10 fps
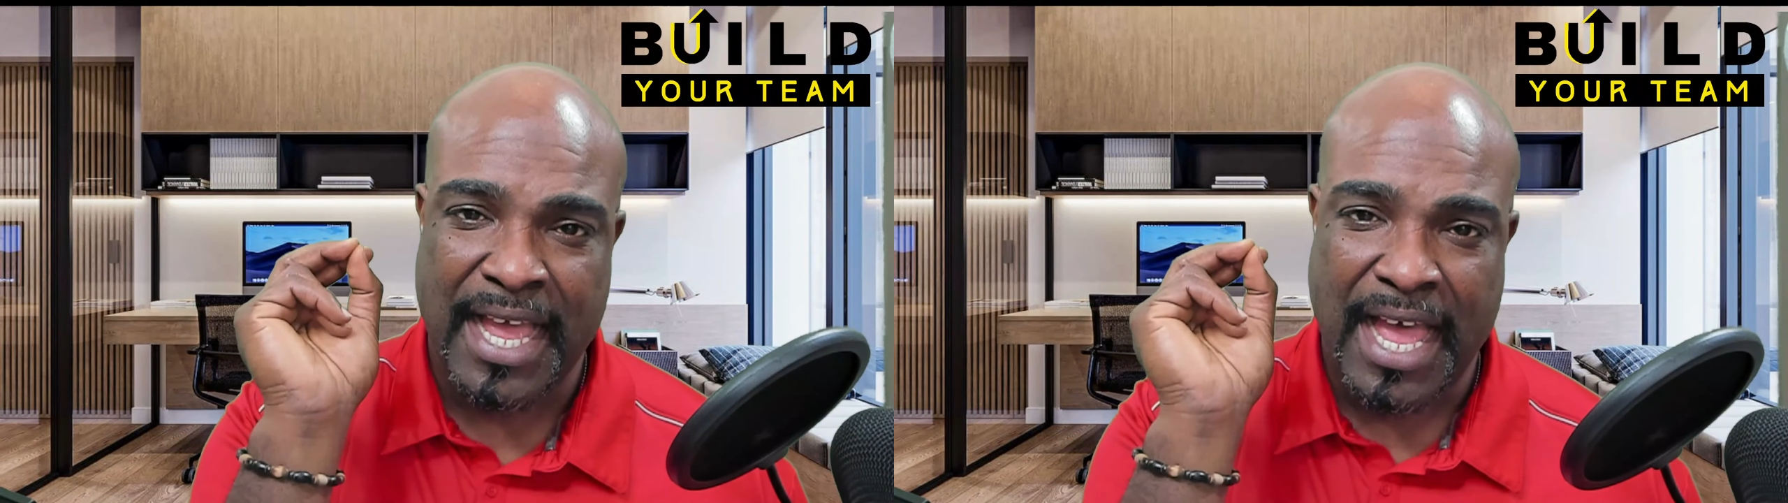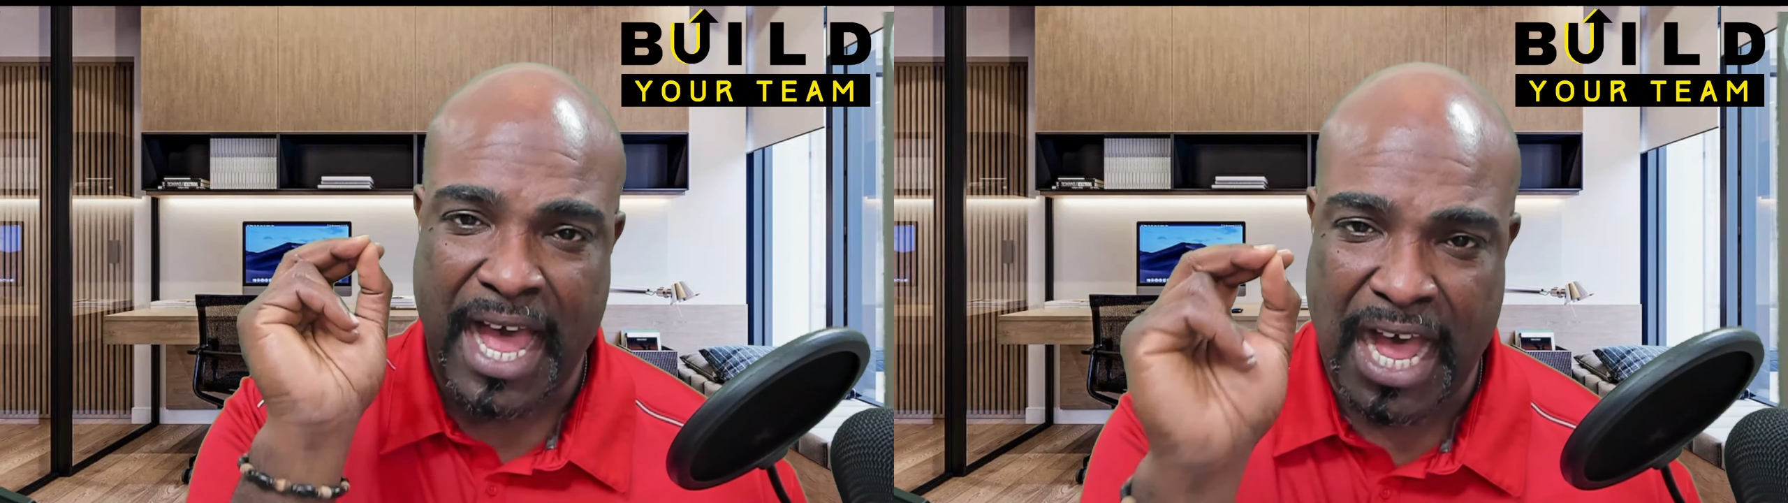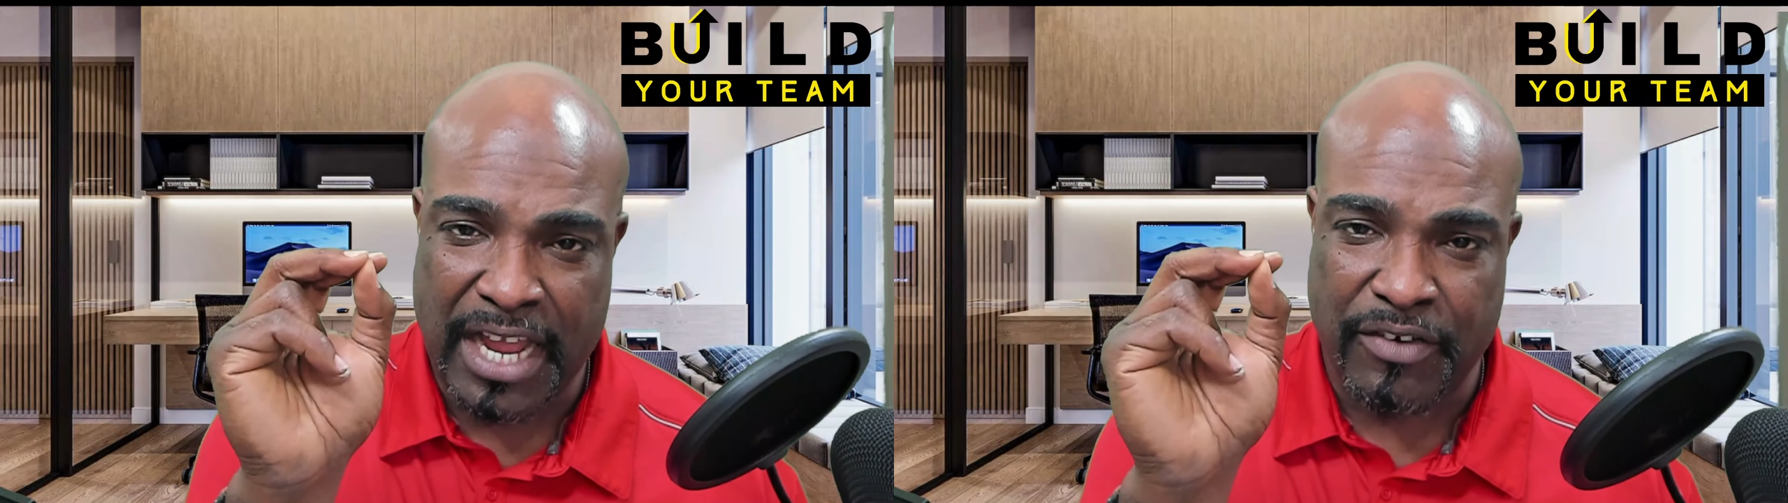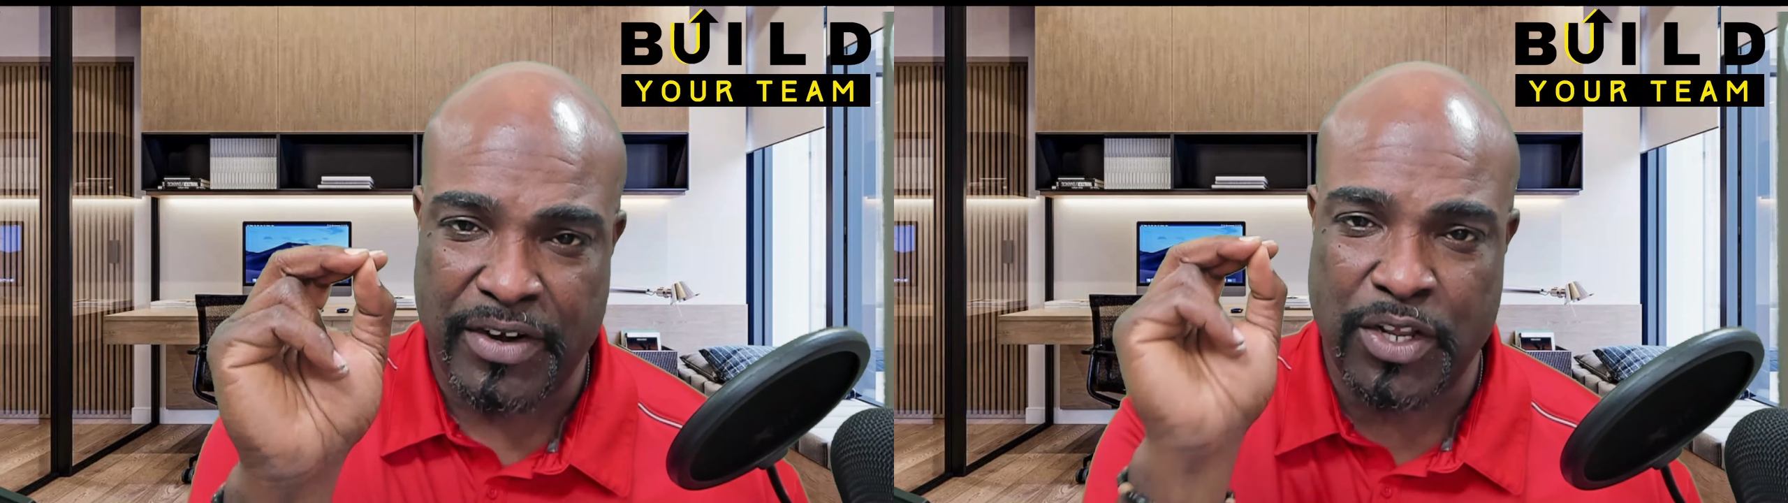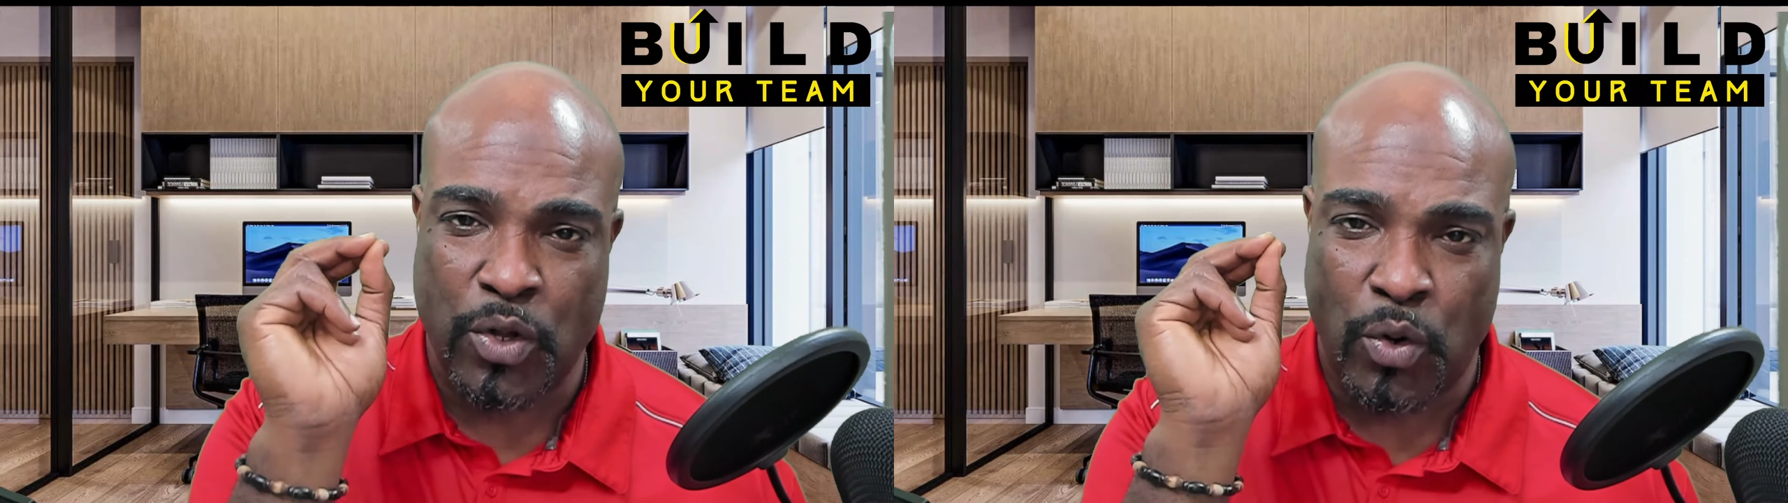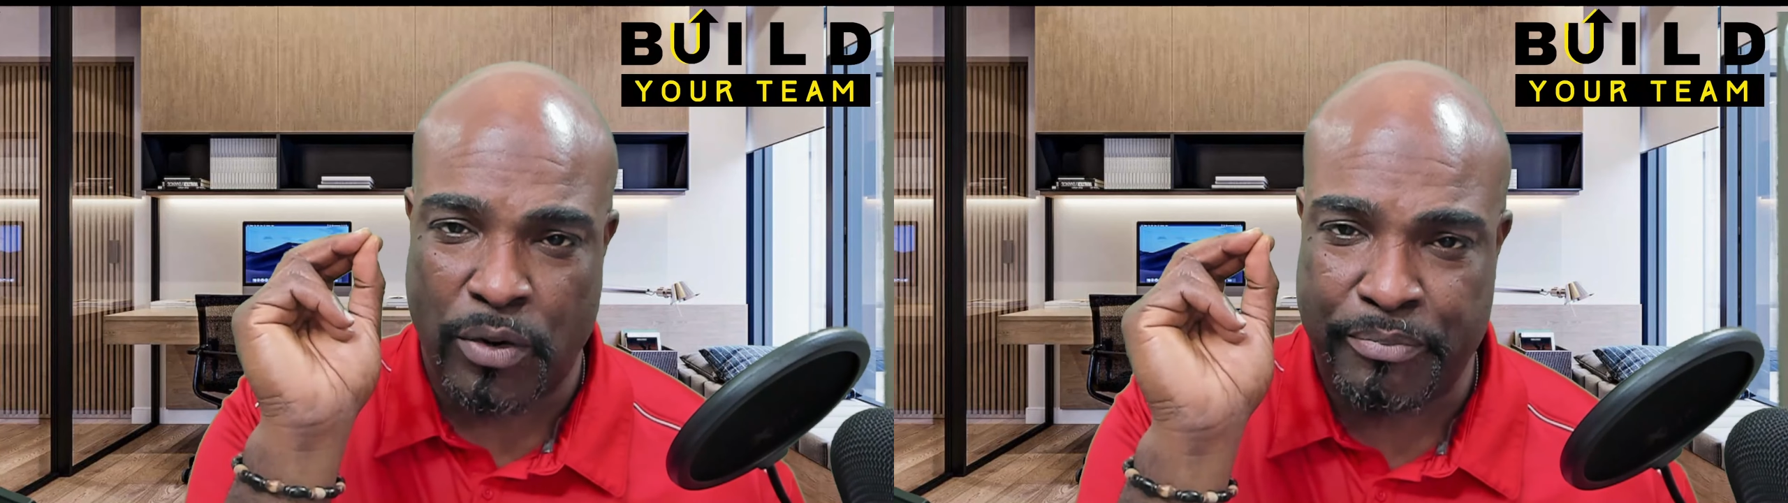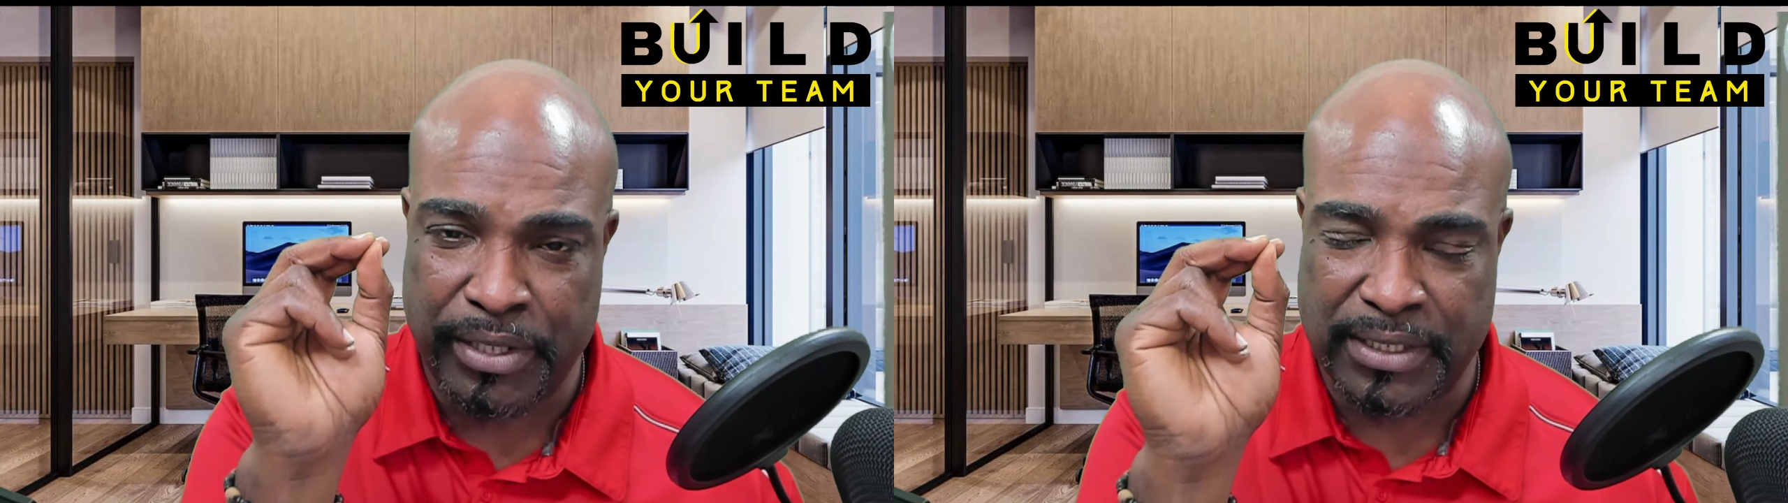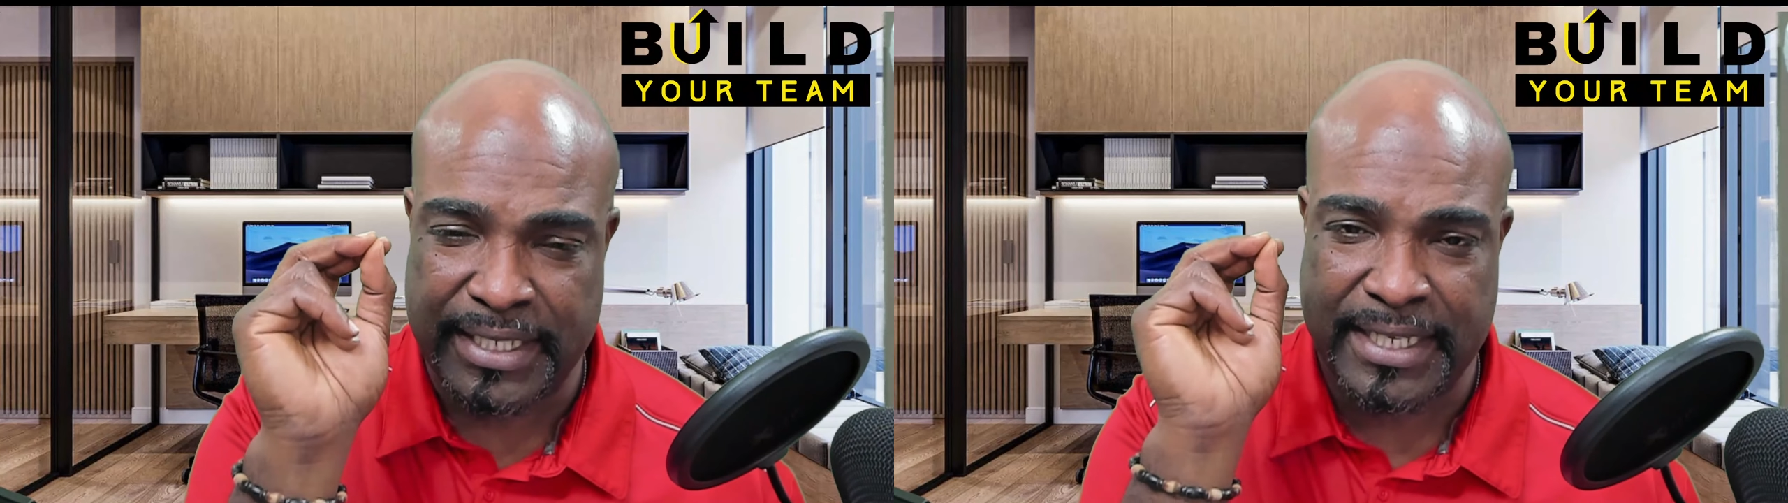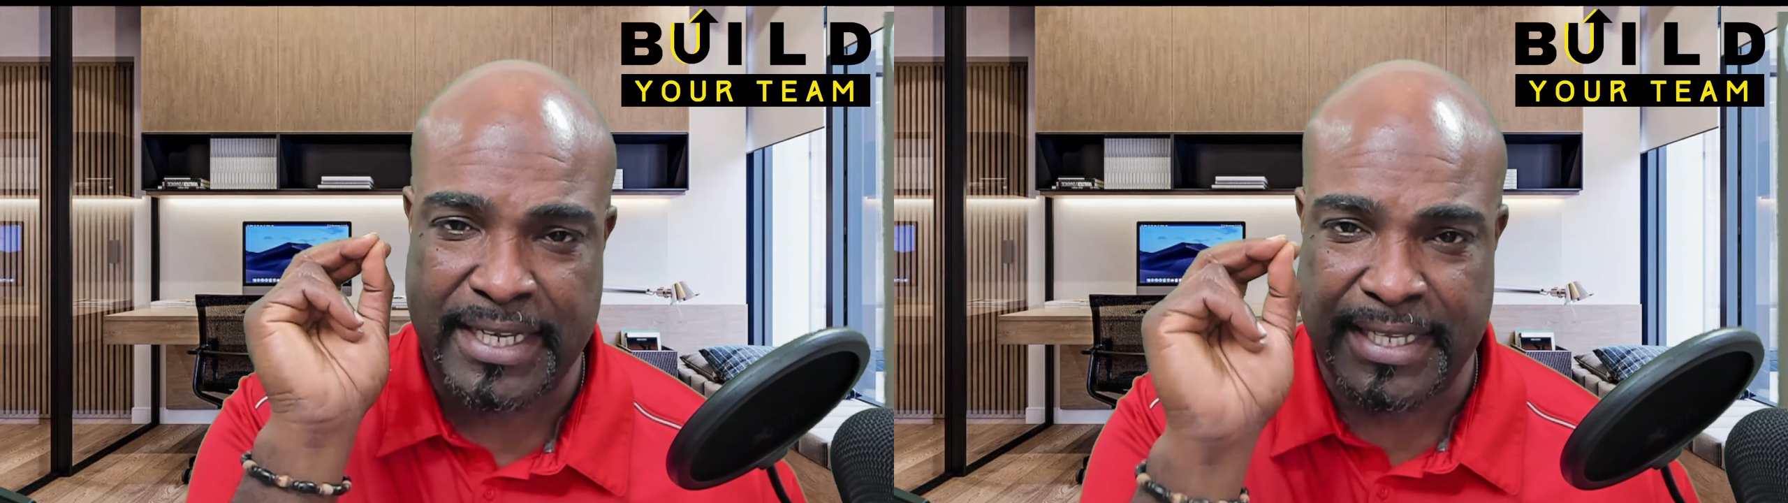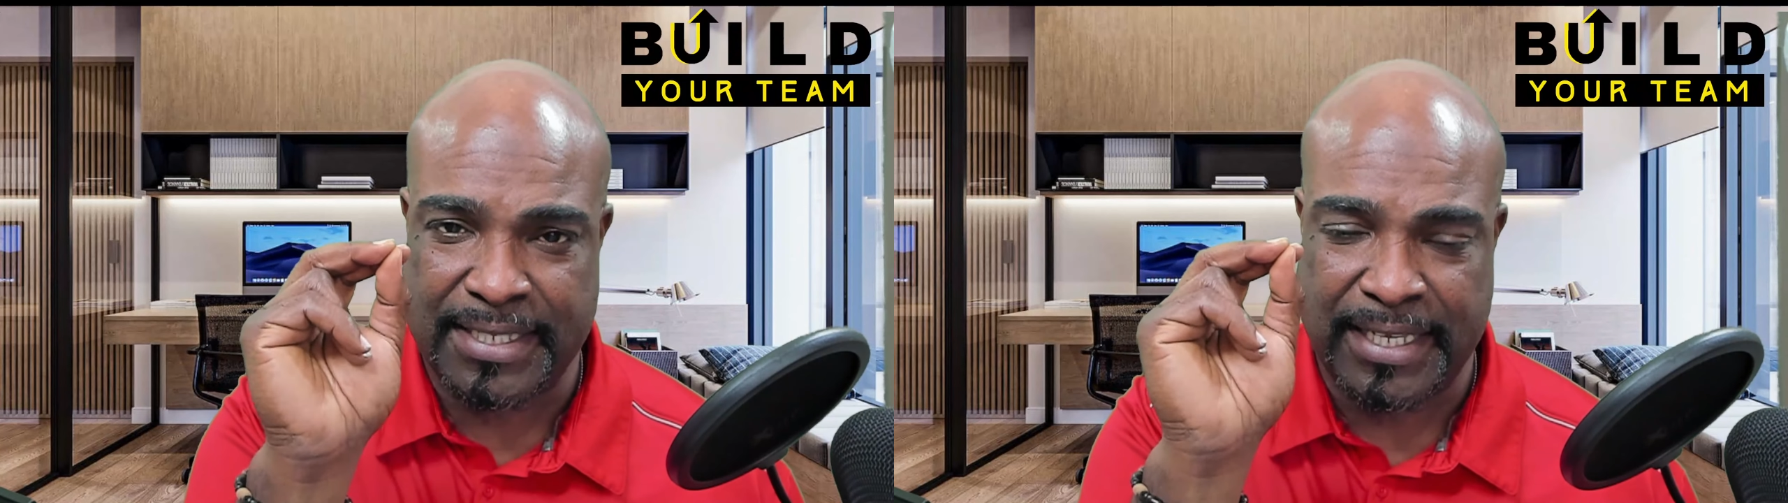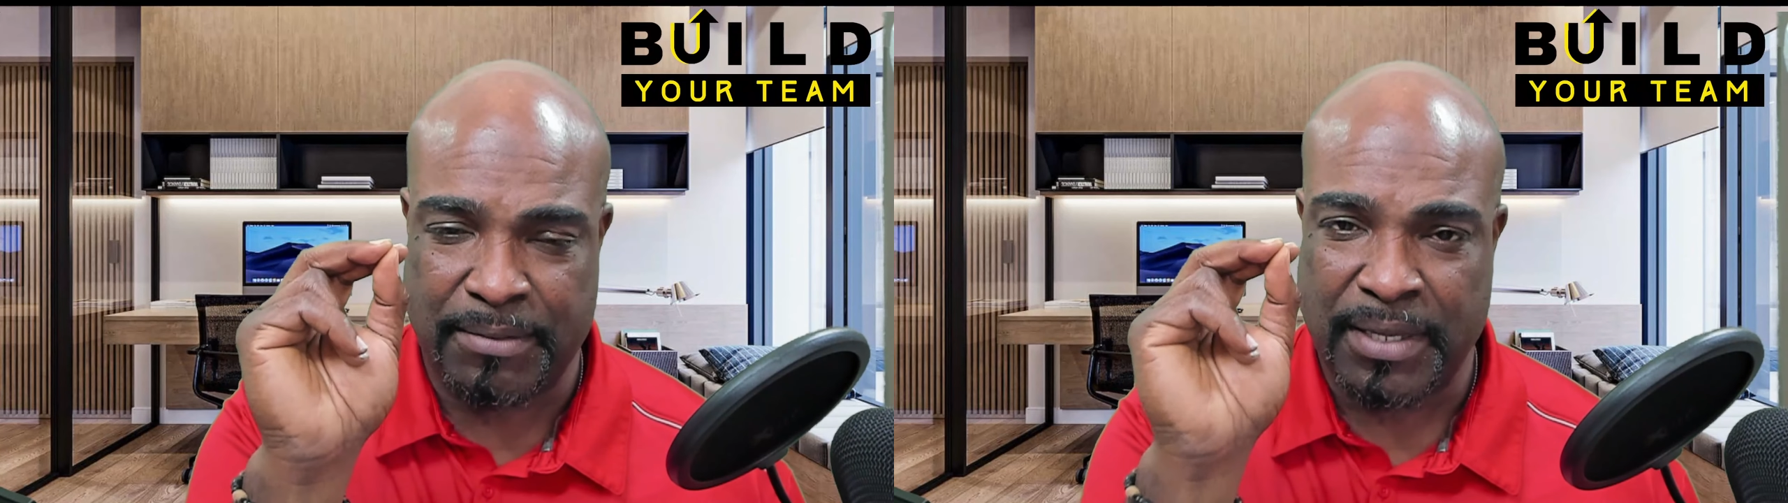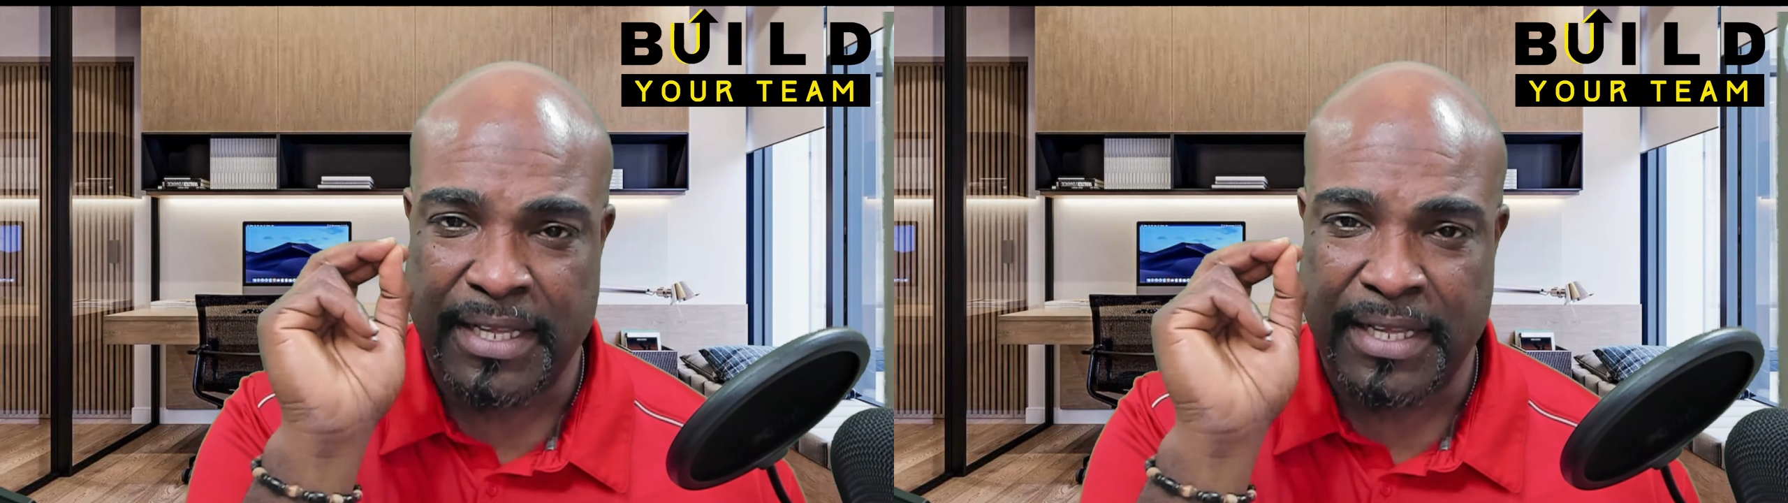hiring or building a team.